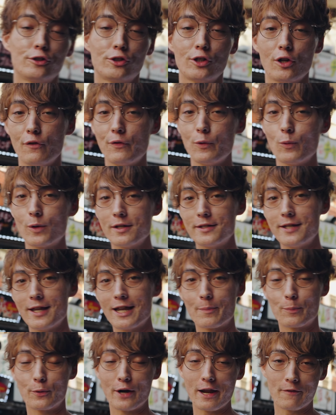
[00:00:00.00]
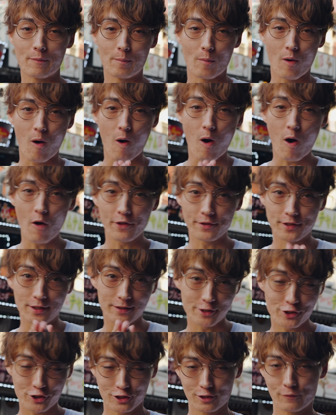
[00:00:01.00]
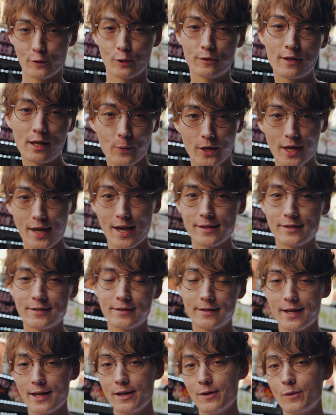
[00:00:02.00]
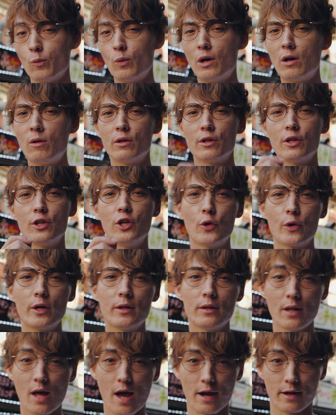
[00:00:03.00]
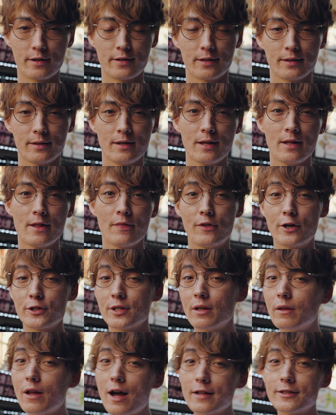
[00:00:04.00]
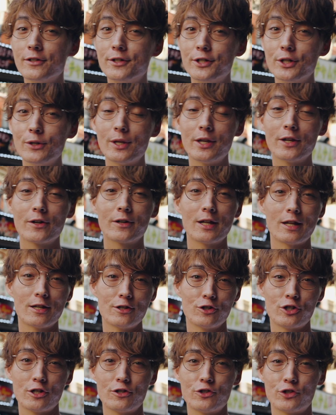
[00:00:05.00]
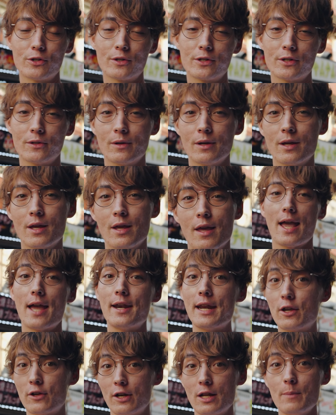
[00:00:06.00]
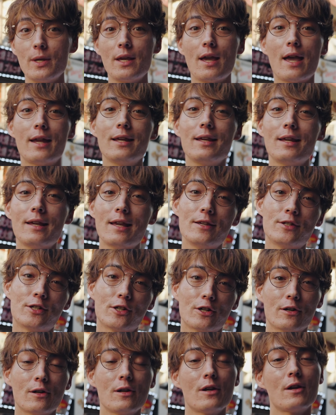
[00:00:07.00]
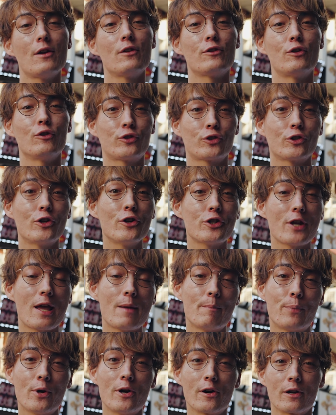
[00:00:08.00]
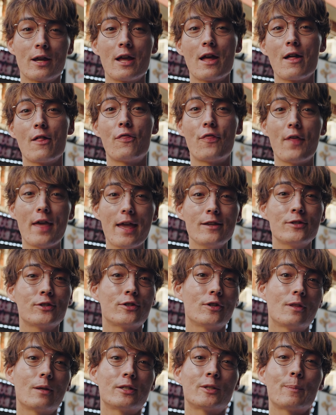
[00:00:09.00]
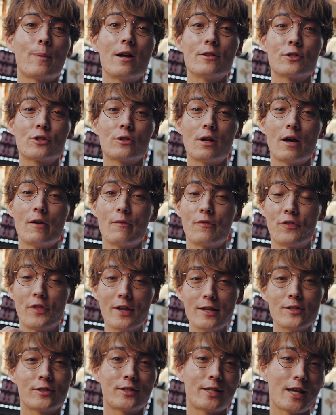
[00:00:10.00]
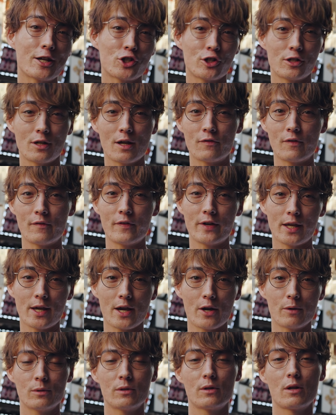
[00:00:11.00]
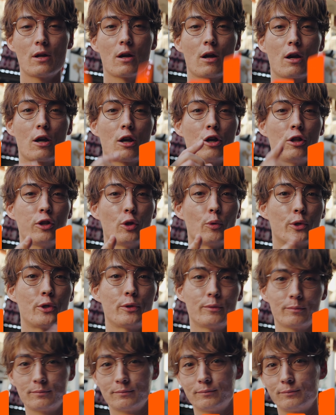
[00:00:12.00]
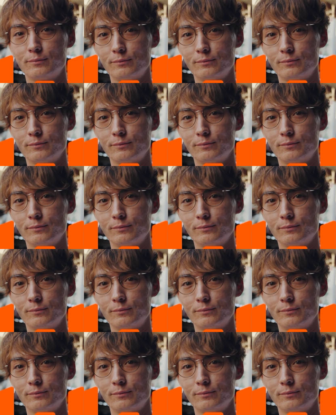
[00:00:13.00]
So if you want to take a break from all the delicious food that we had today, well, you're in luck. There's a lot to do here in Shinjuku, and it couldn't be any easier to search and book thanks to the sponsor of this section of the video, Klook.